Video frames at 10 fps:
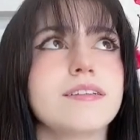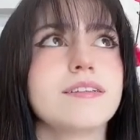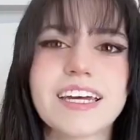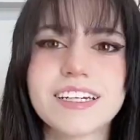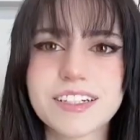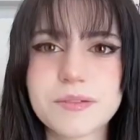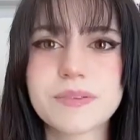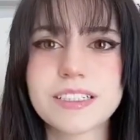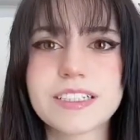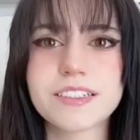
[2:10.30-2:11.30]
and in a
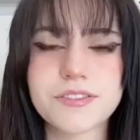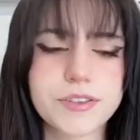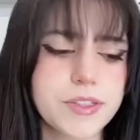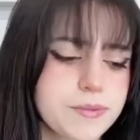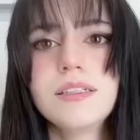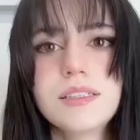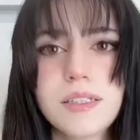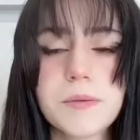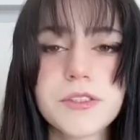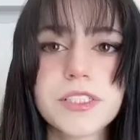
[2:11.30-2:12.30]
completely different room.
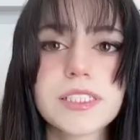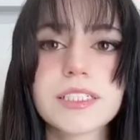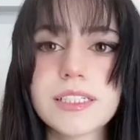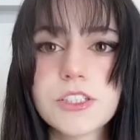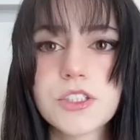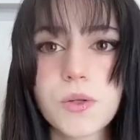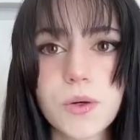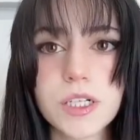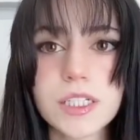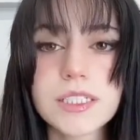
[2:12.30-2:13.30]
Number 3 is essential
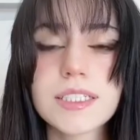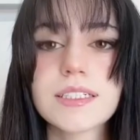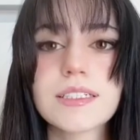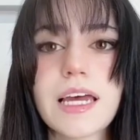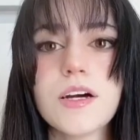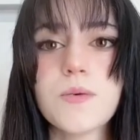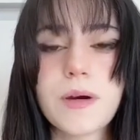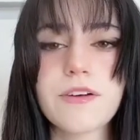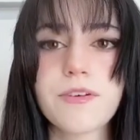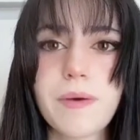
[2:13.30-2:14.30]
oils. Stay
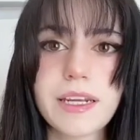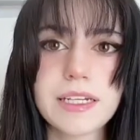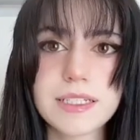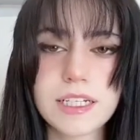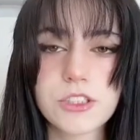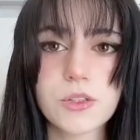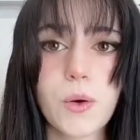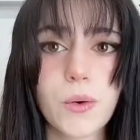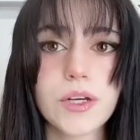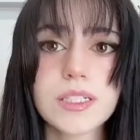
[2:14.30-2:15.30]
away from any essential
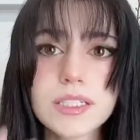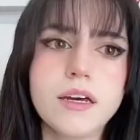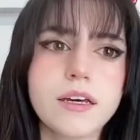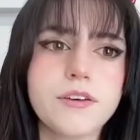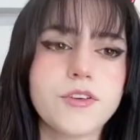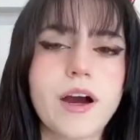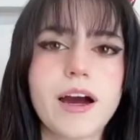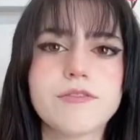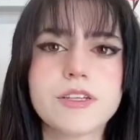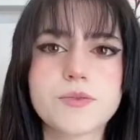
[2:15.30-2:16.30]
oils. If you
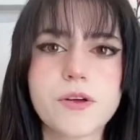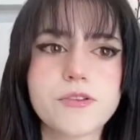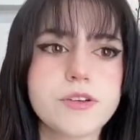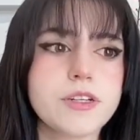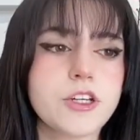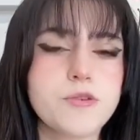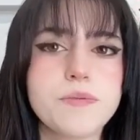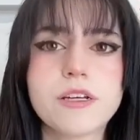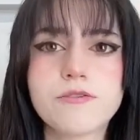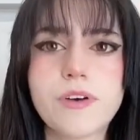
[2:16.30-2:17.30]
have these, whether in a
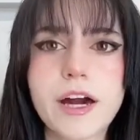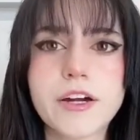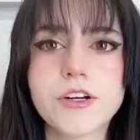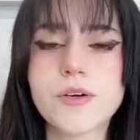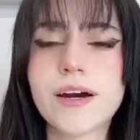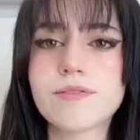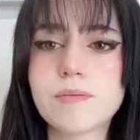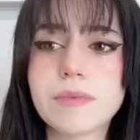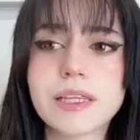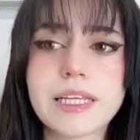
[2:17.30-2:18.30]
humidifier, you have
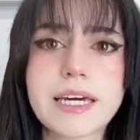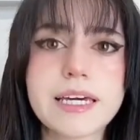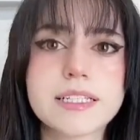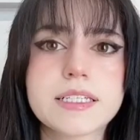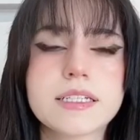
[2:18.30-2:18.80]
them lit,